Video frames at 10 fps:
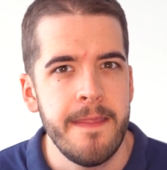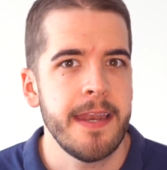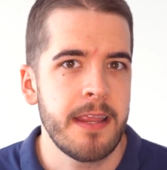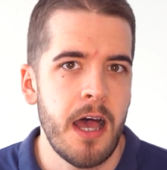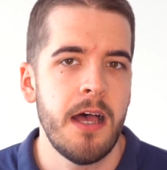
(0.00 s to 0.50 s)

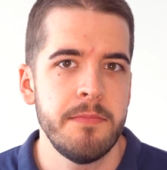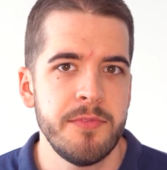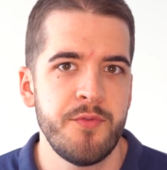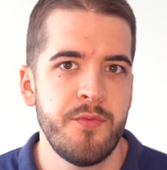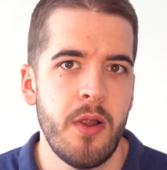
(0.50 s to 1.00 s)
that
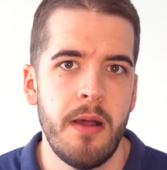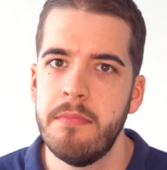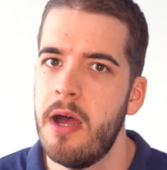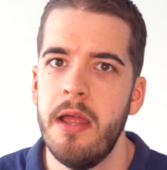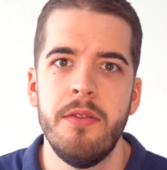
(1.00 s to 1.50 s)
comes
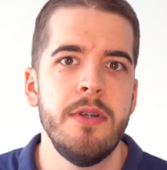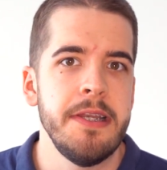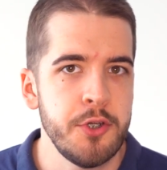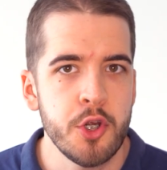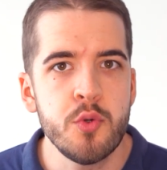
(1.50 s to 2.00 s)
from either
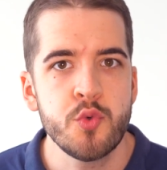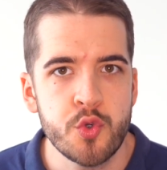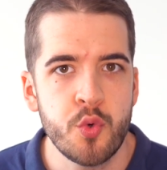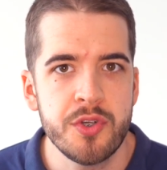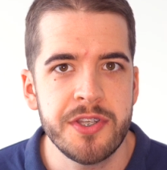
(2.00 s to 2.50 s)
internal
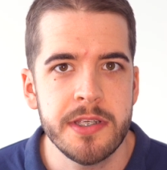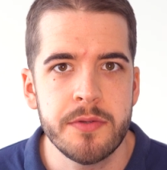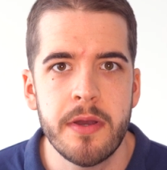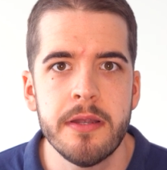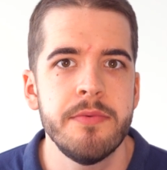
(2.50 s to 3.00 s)

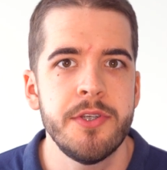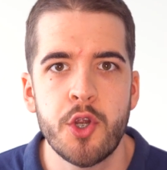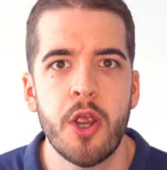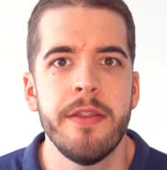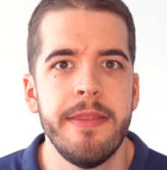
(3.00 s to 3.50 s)
sources, right,
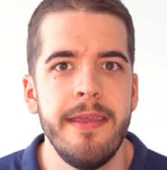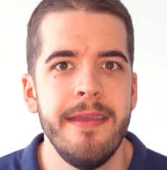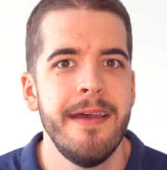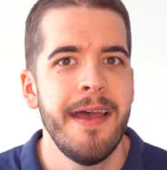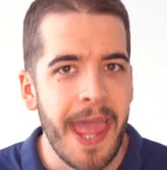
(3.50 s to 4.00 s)
which are
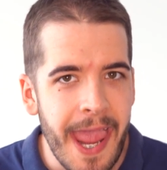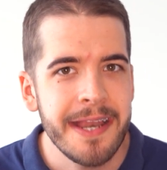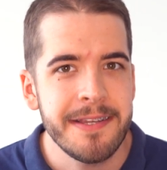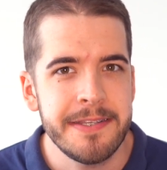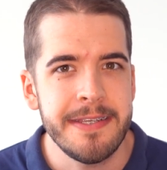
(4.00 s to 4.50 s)
the
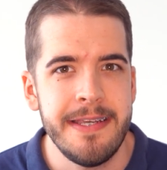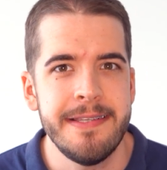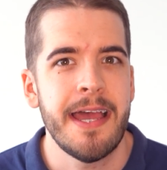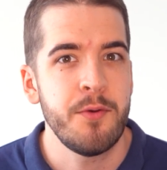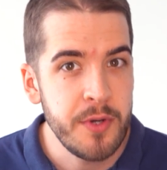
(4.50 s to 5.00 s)

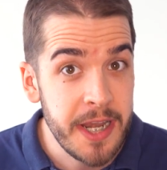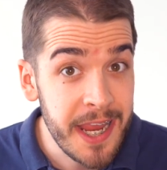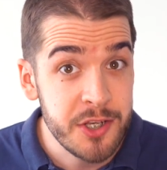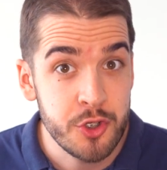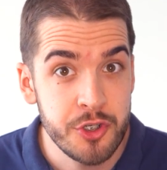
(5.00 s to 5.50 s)
entities and
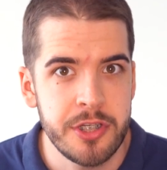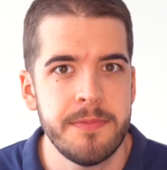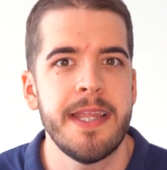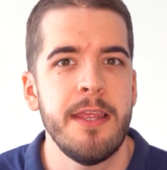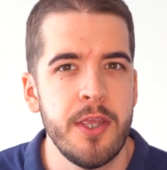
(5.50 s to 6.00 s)

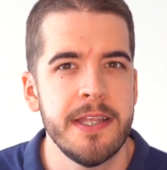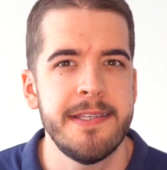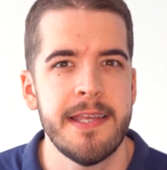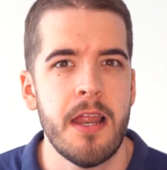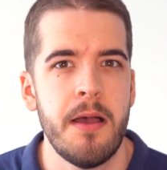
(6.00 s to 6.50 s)
relationships that you can
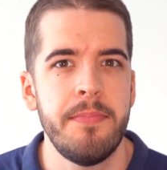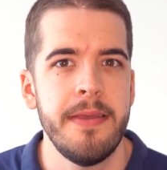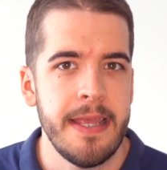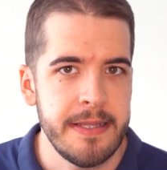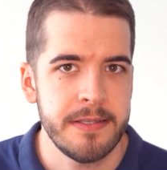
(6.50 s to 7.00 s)
set
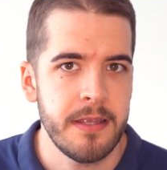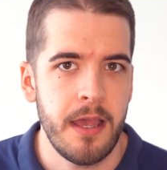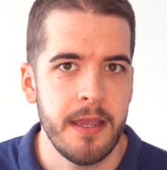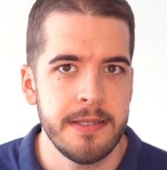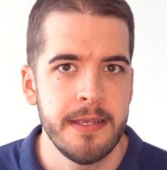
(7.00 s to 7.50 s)
up
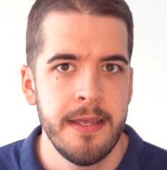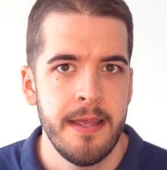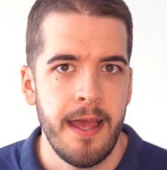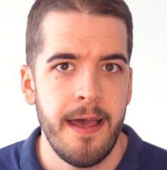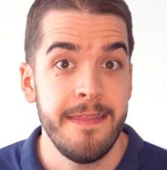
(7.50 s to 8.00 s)
inside
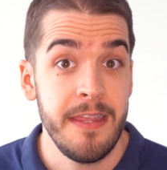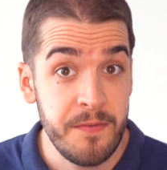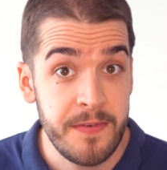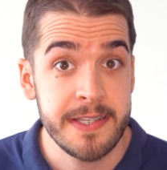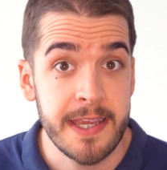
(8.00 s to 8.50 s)

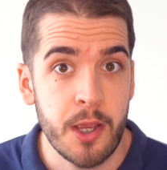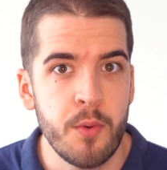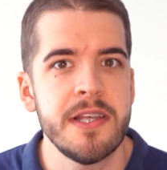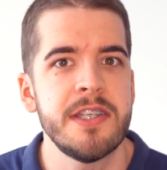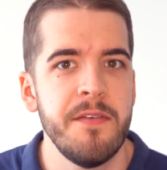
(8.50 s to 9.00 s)
the
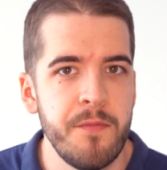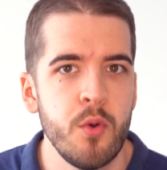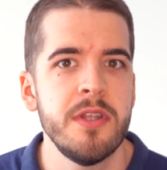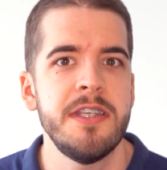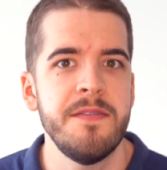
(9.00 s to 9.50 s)
FintechOS
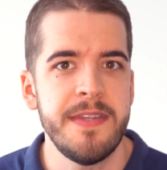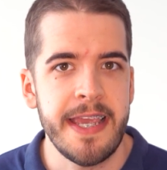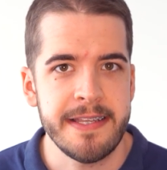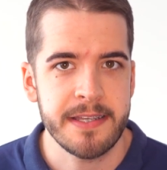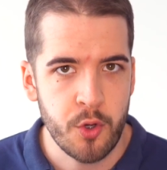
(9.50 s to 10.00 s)
evolutive
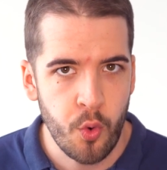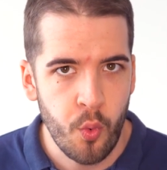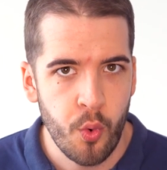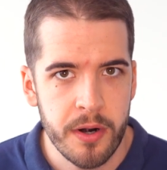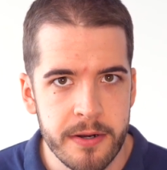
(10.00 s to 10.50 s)
data
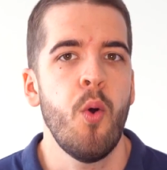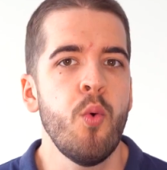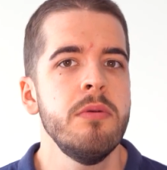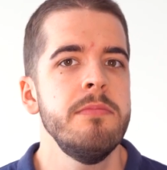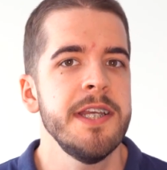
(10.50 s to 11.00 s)
core,
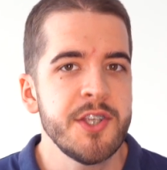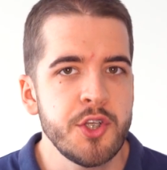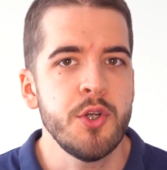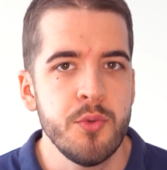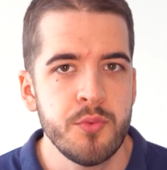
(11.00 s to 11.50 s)
or
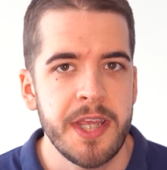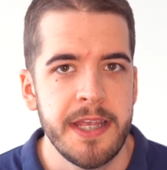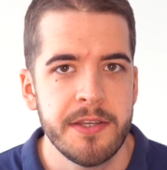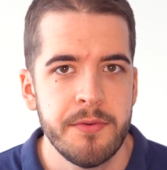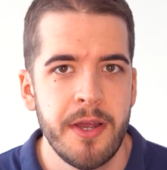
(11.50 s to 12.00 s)
external
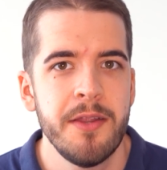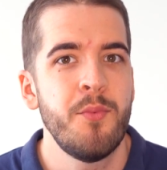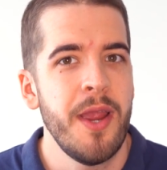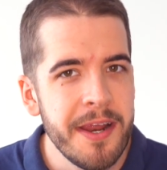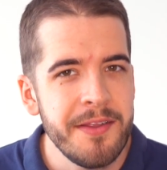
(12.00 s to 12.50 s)
data,
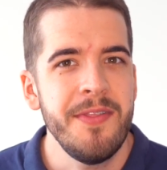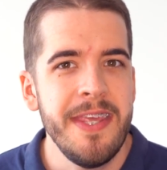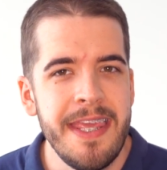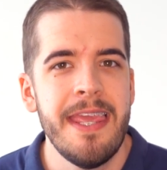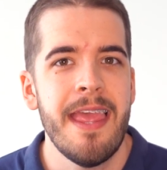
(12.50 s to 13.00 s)
right, where
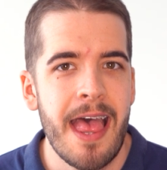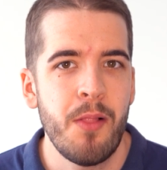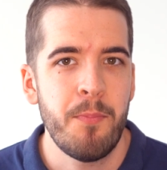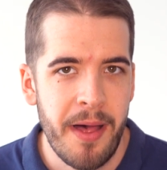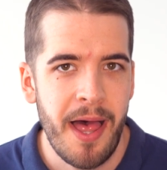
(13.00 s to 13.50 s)
the
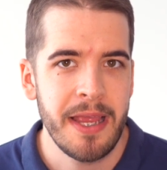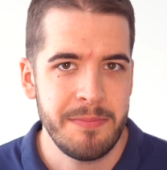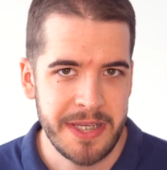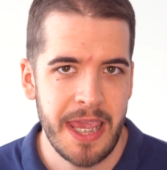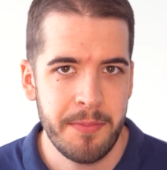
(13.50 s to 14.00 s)
EL
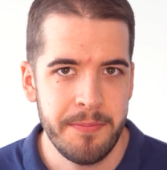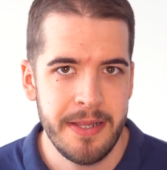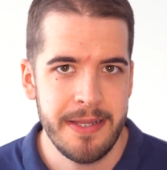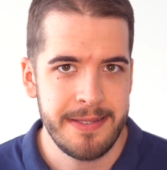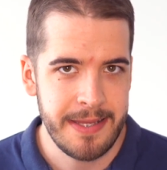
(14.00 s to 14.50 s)
Pipes
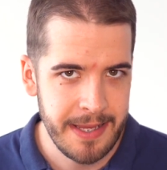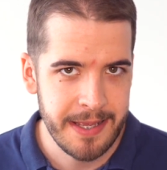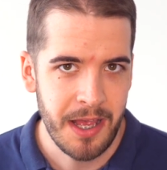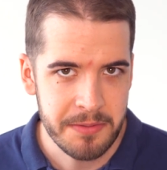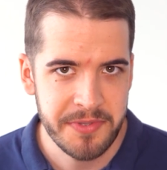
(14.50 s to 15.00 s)
capability
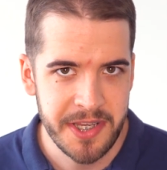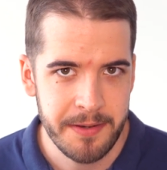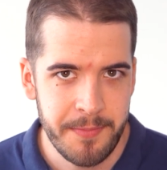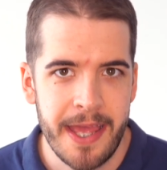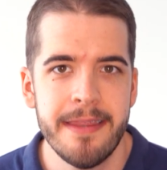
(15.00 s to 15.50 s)
comes
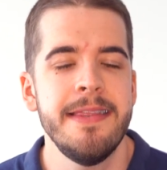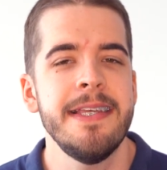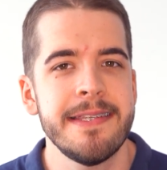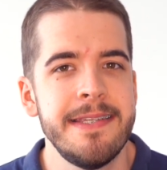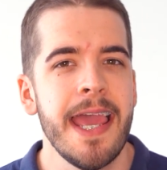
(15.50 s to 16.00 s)
in. And
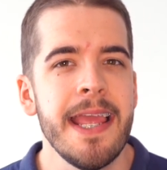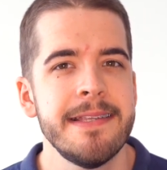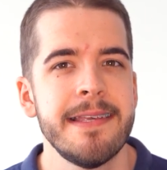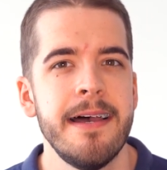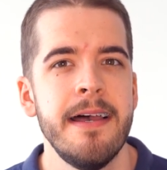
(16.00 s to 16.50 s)
this
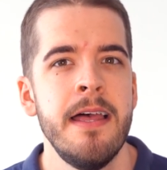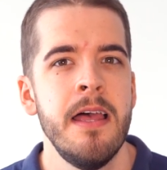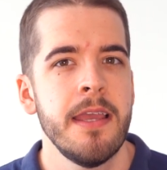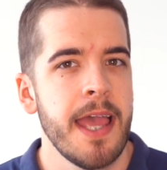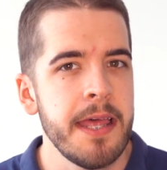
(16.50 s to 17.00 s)
data
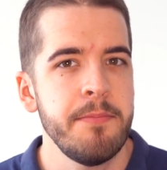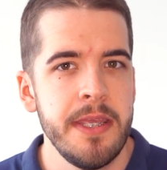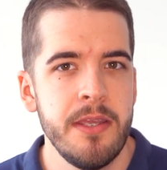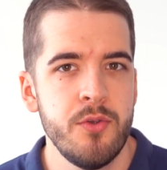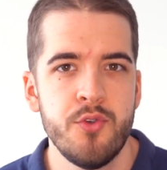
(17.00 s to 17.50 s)
can
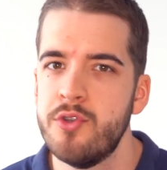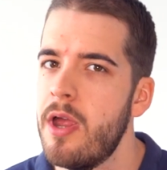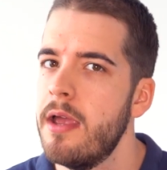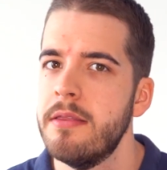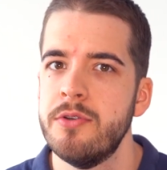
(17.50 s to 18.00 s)
be used
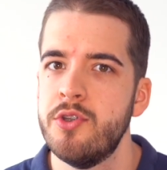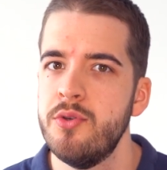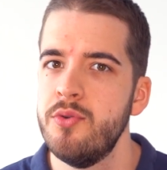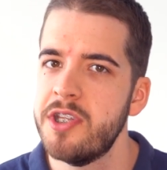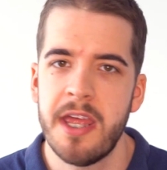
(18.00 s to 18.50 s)
either
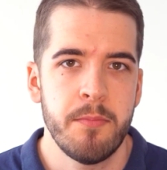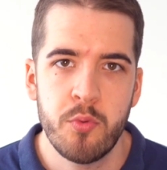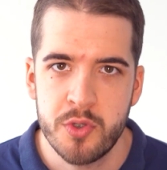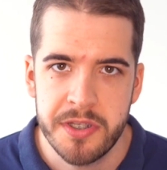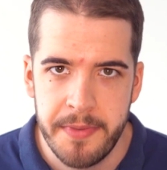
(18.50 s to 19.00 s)
to set up
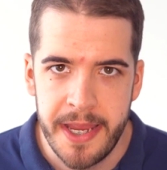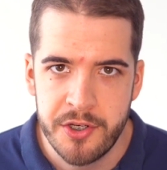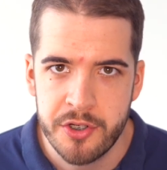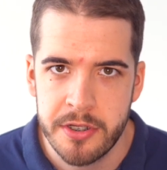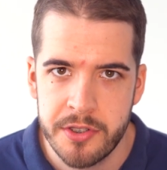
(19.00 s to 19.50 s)

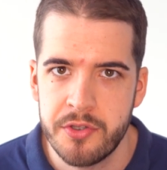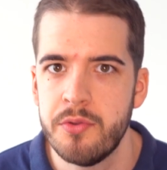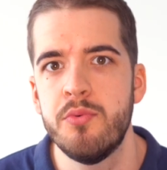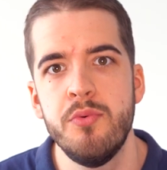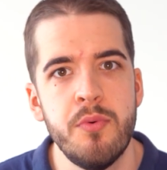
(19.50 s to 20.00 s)

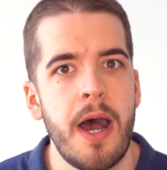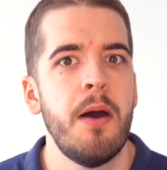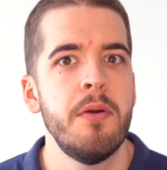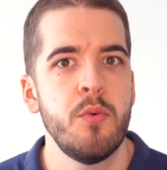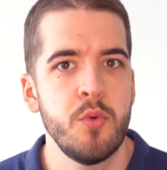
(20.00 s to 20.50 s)
automations through
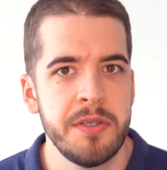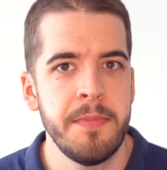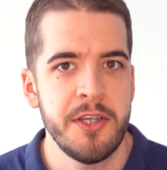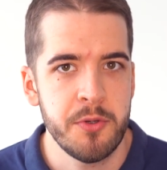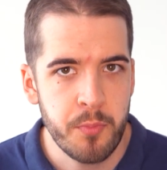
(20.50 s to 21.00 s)
our
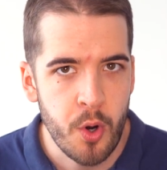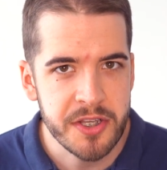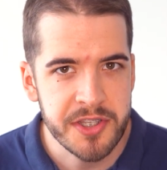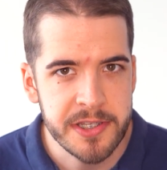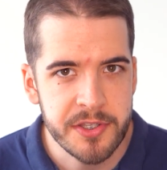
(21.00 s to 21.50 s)
automation
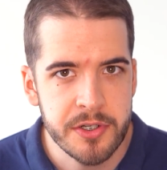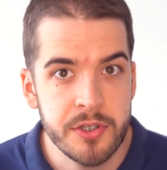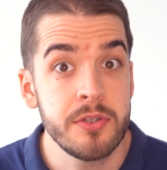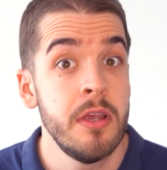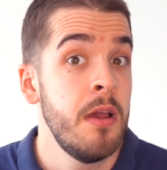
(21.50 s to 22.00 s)

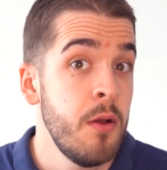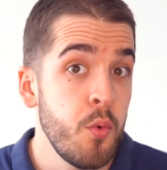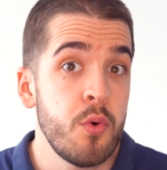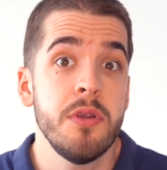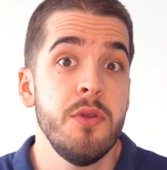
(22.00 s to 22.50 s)
processors,
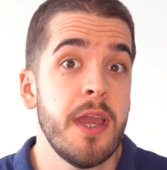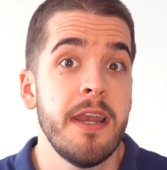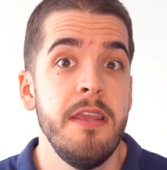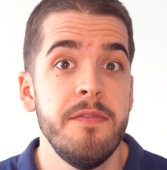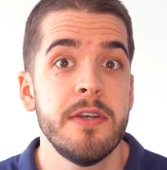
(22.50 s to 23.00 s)
or you
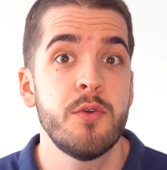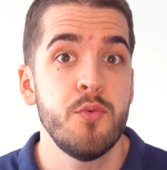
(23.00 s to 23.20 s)
can even